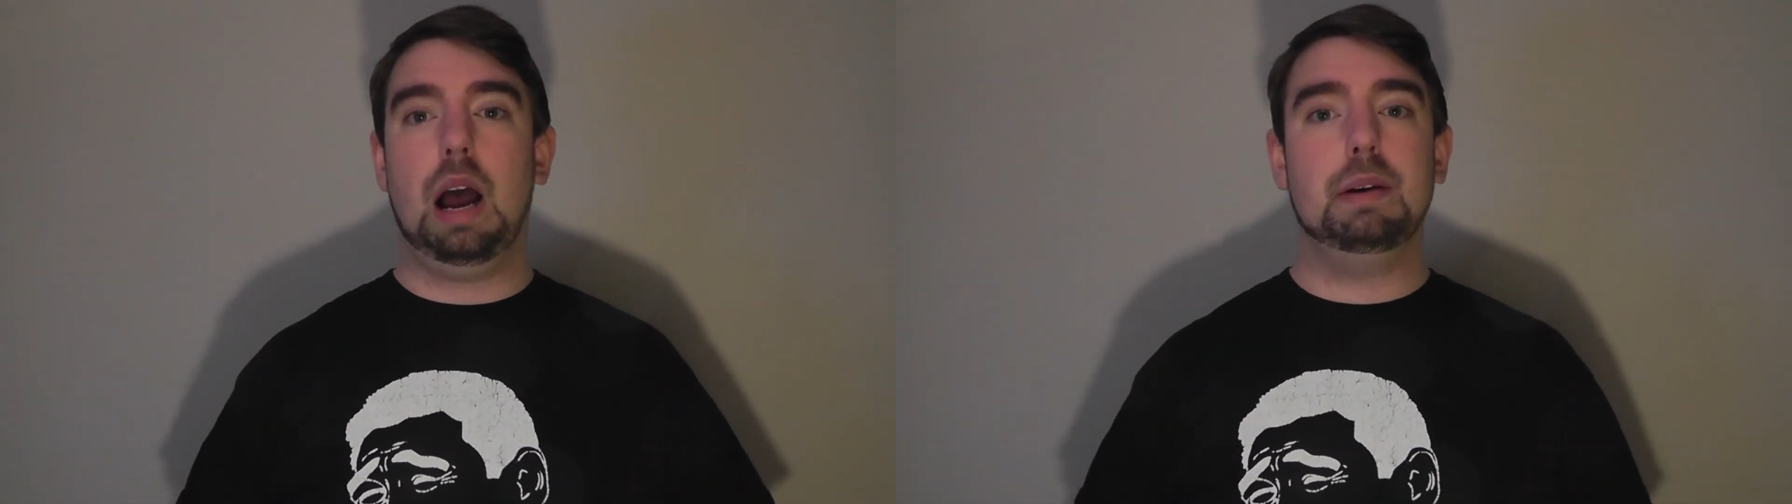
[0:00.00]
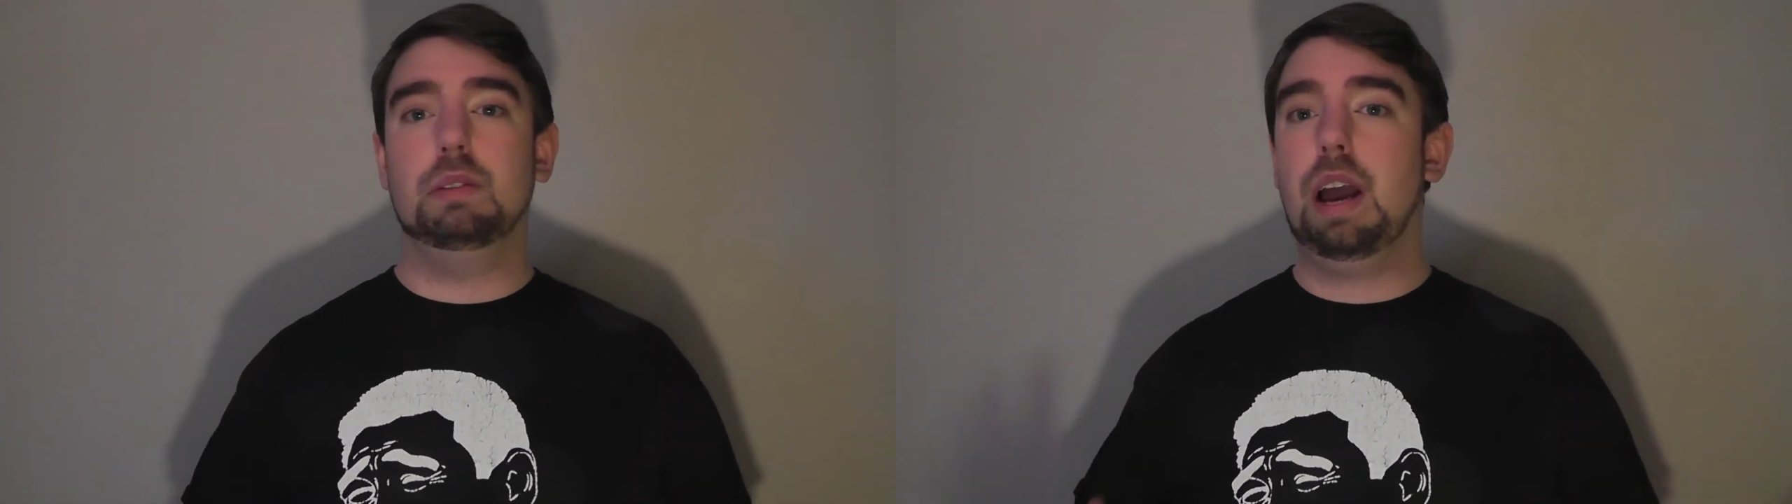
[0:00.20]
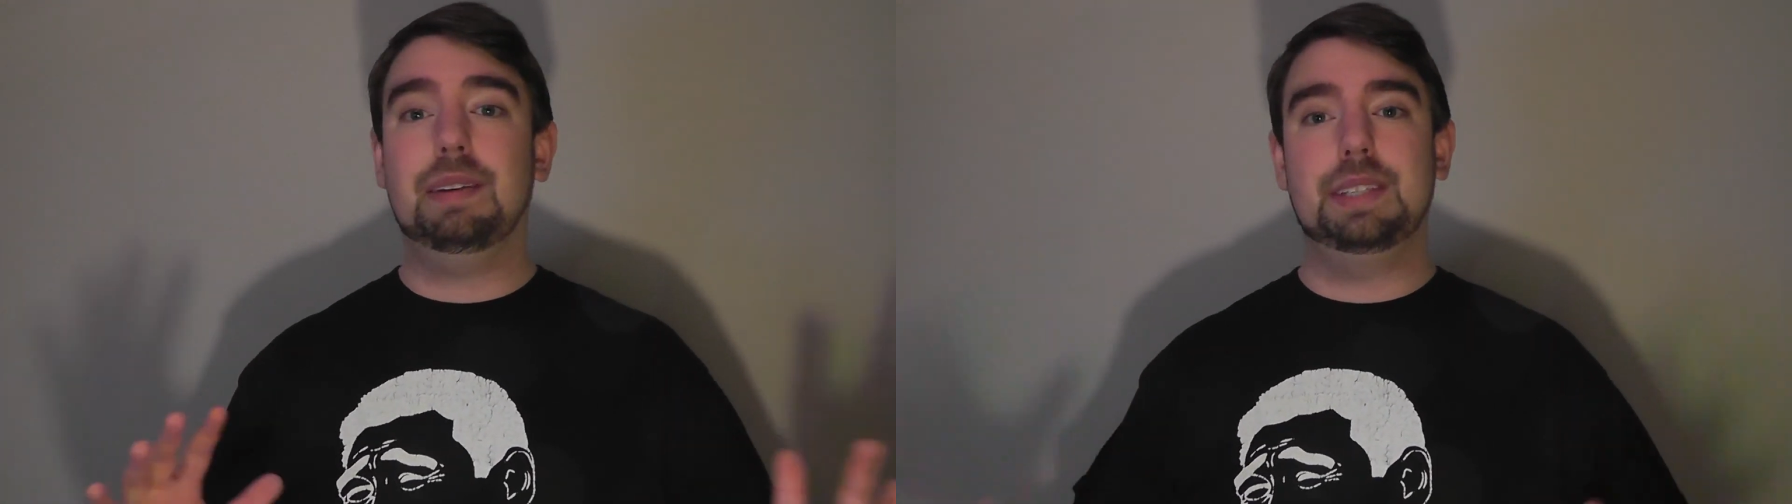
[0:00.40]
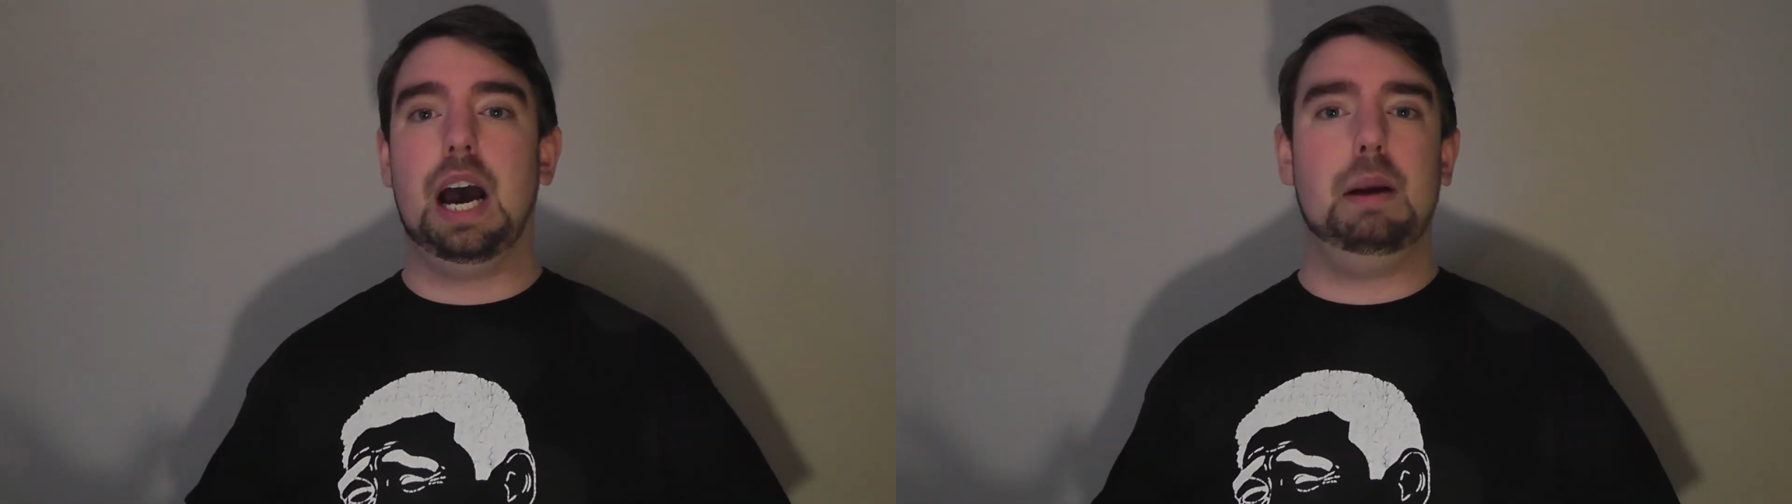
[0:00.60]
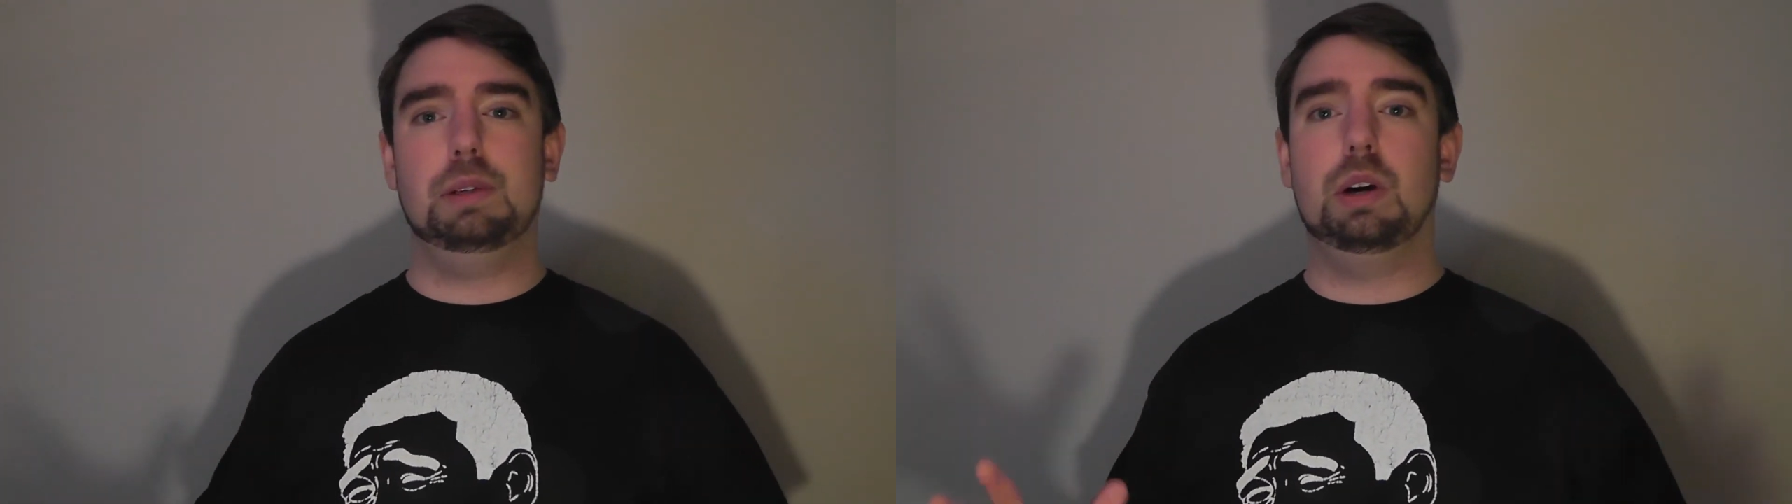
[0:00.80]
I don't have
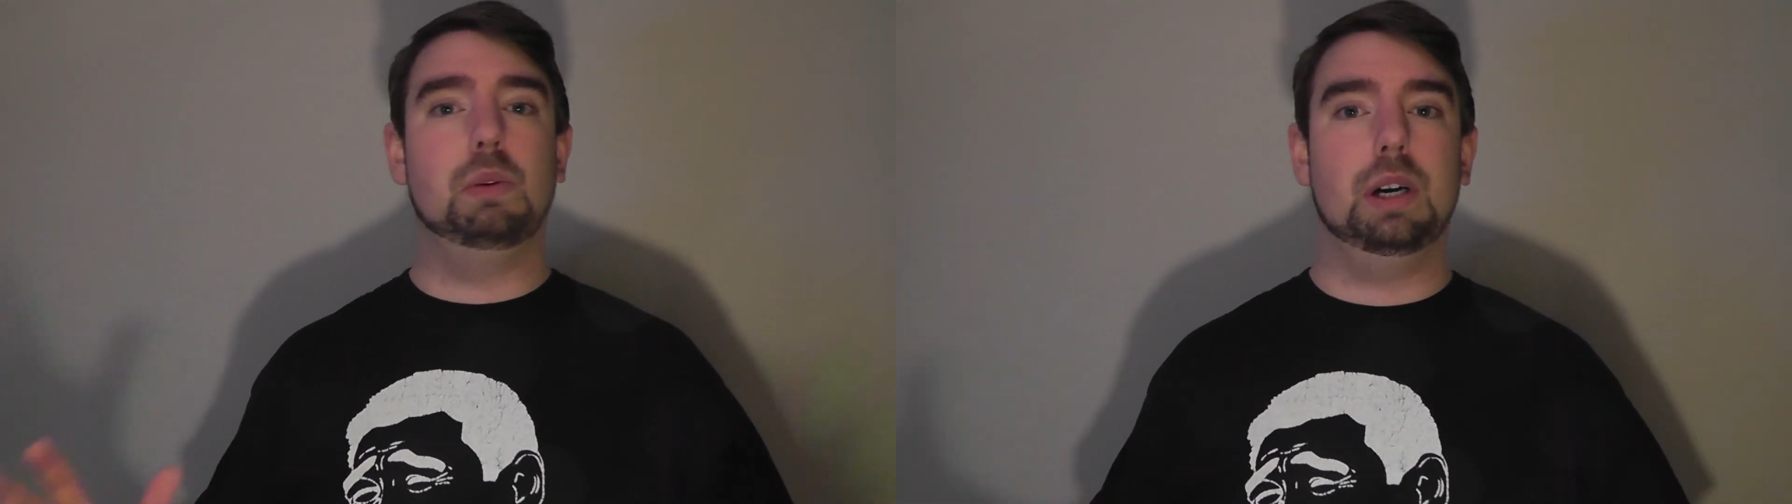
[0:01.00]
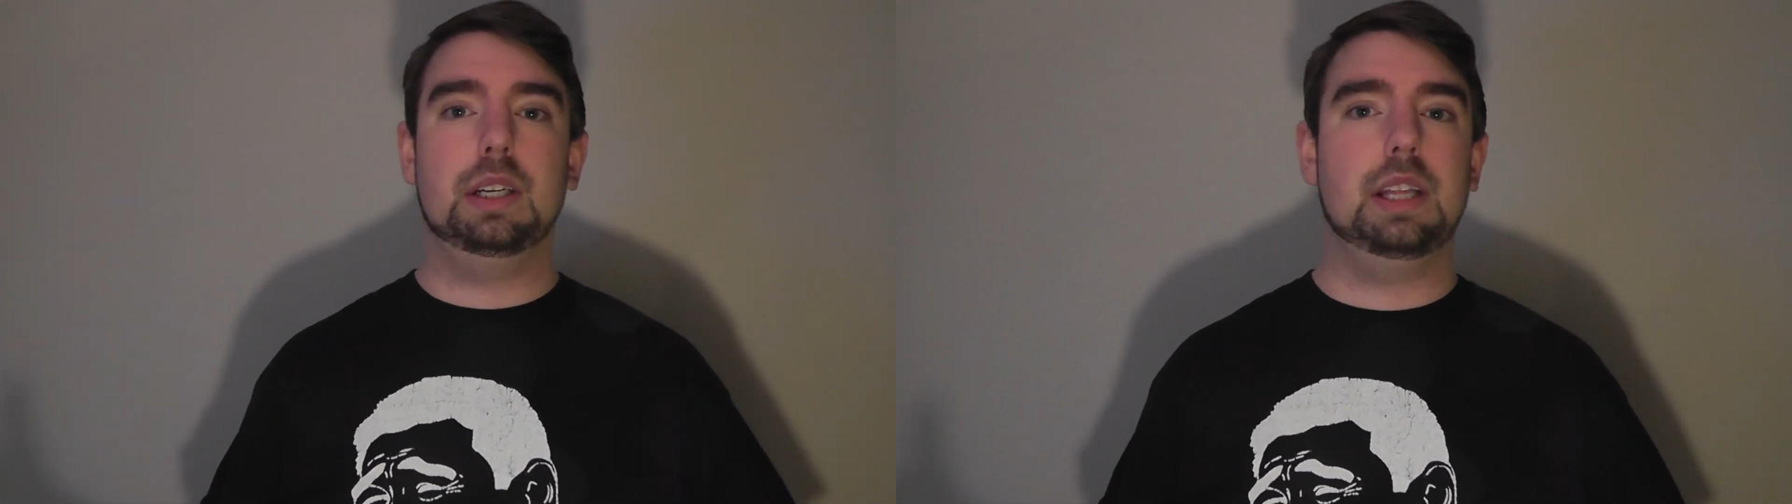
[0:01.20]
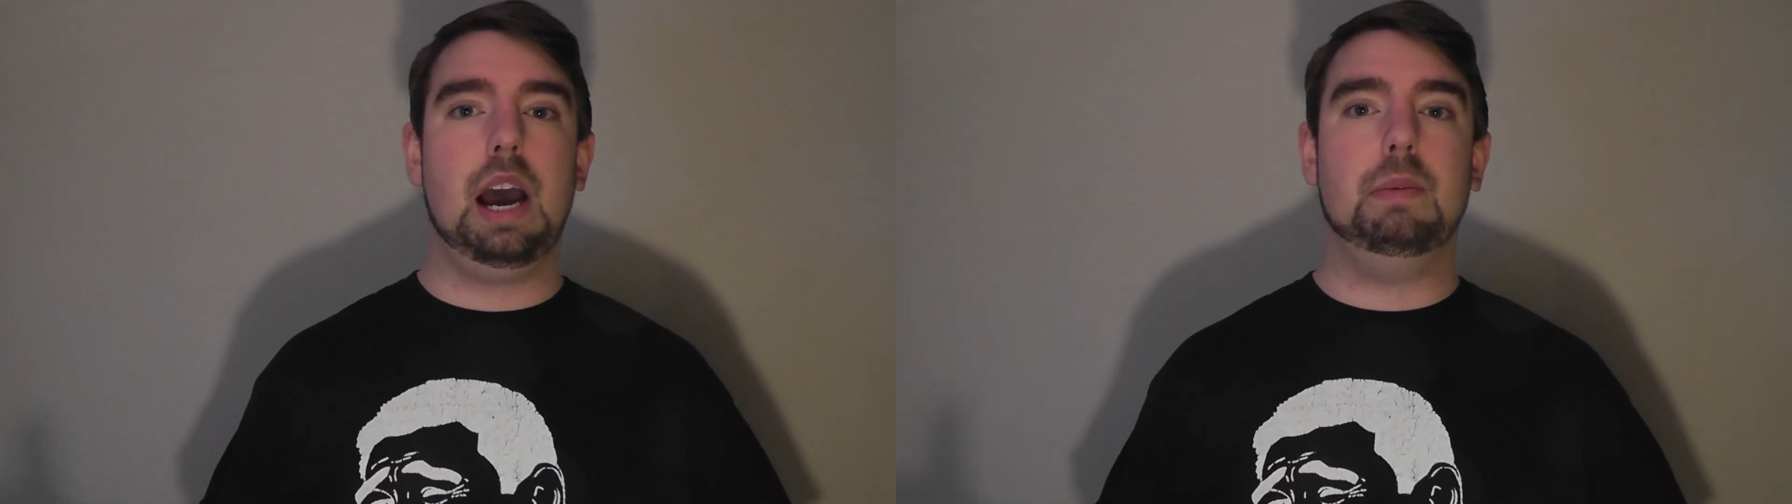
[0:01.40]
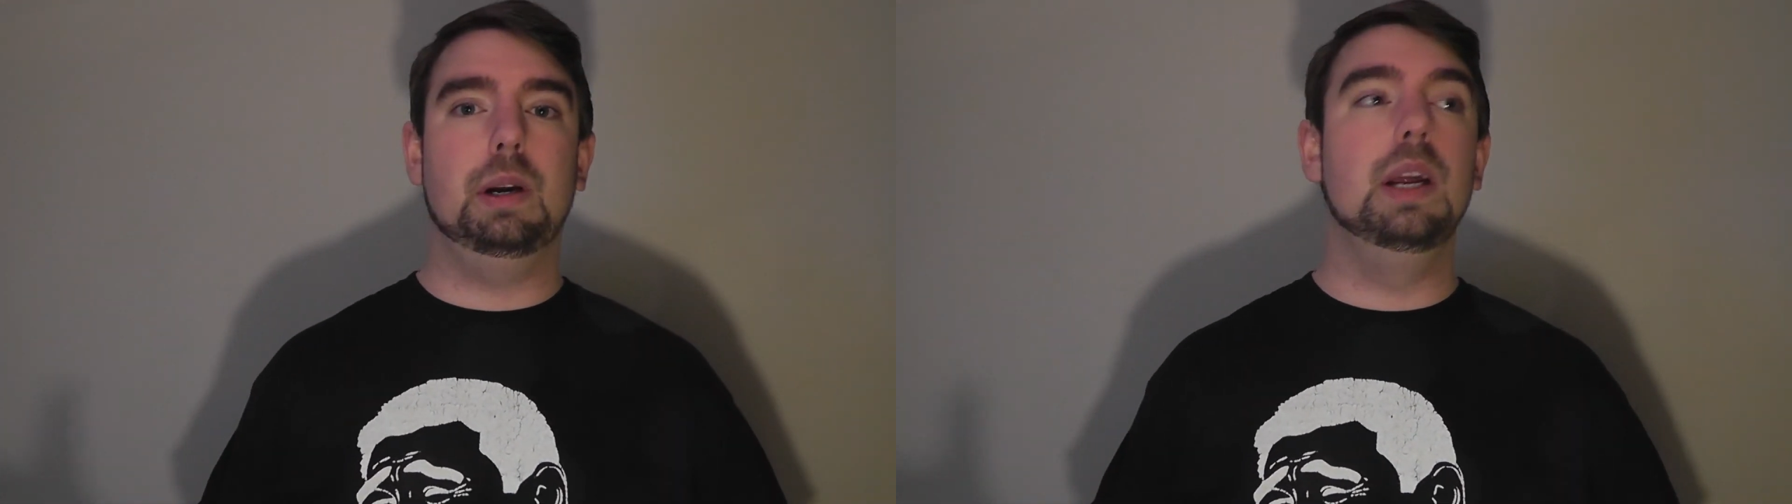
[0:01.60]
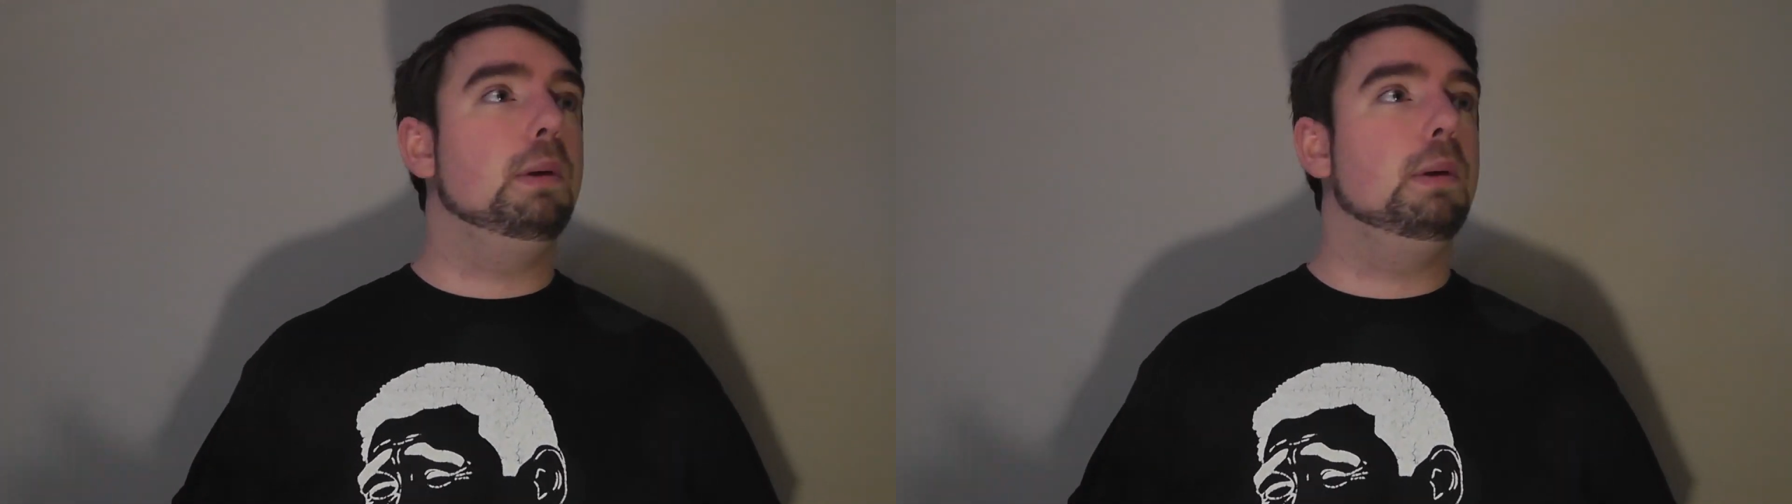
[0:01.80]
time to go on to that one.